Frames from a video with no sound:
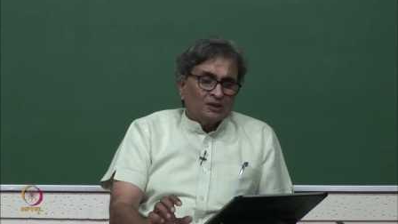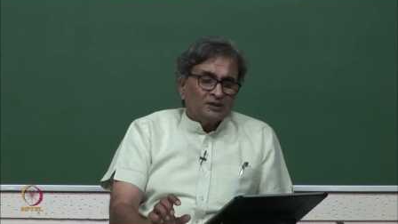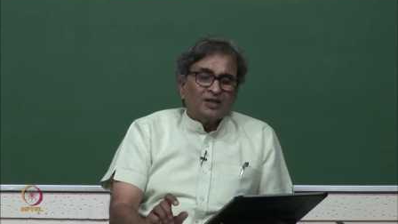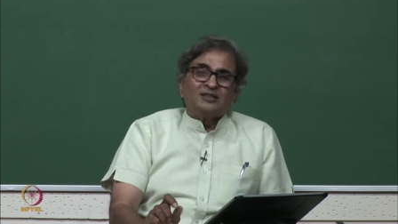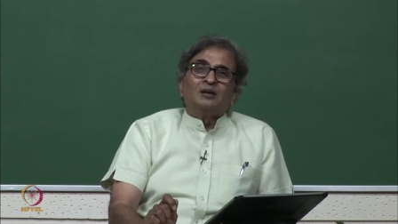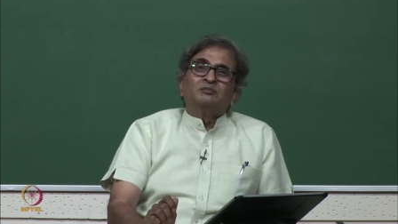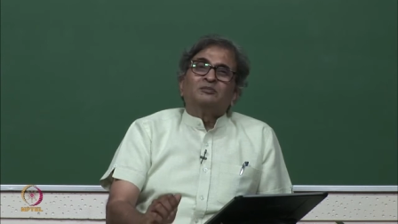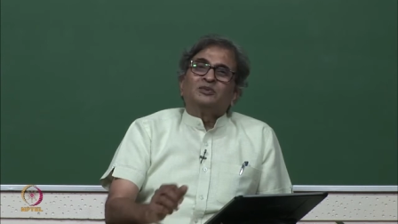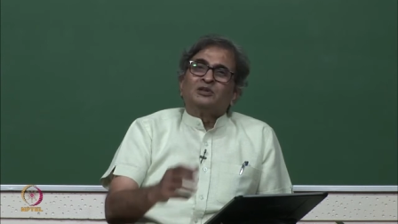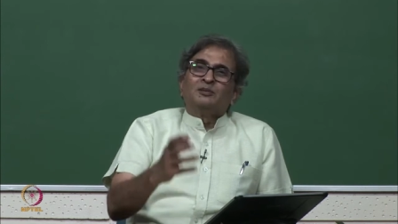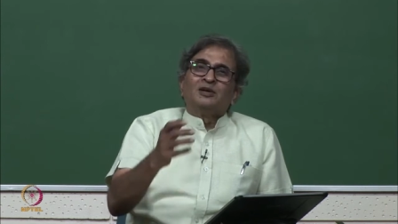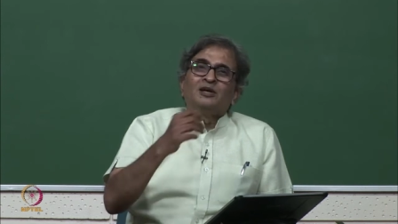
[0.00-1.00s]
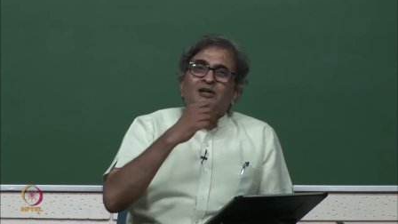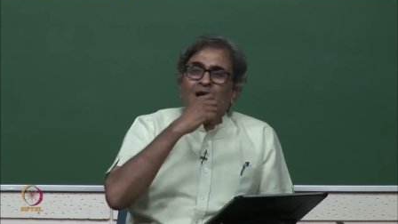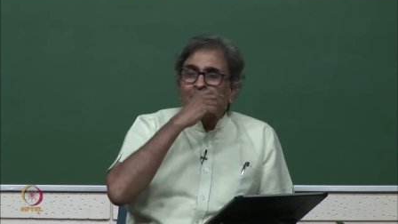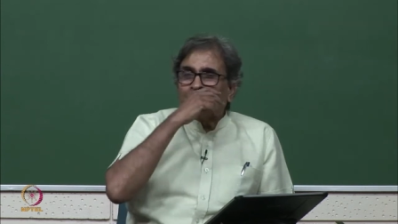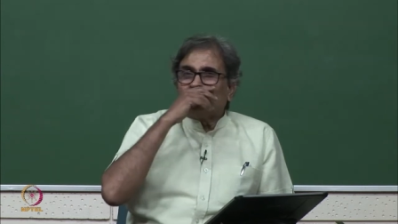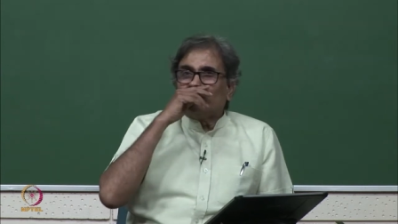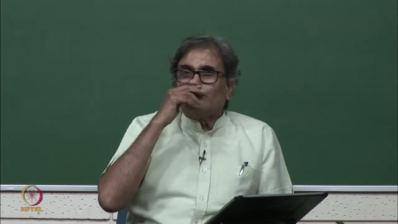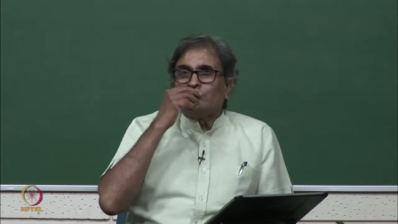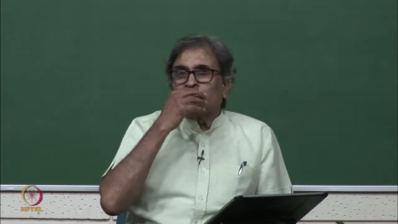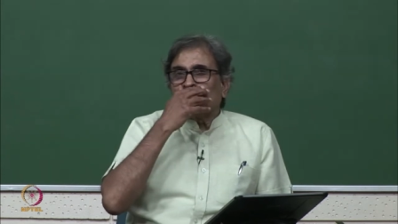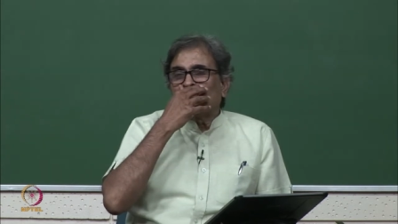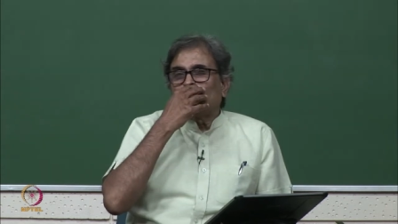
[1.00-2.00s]
There are some similar type of thing
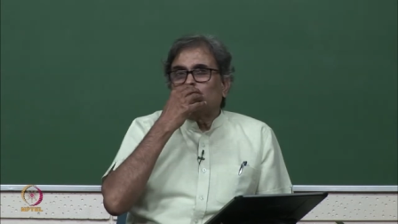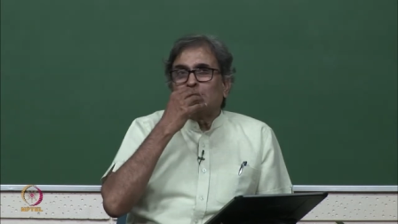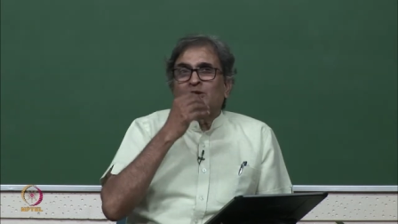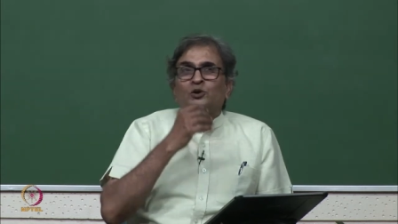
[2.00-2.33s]
which are called the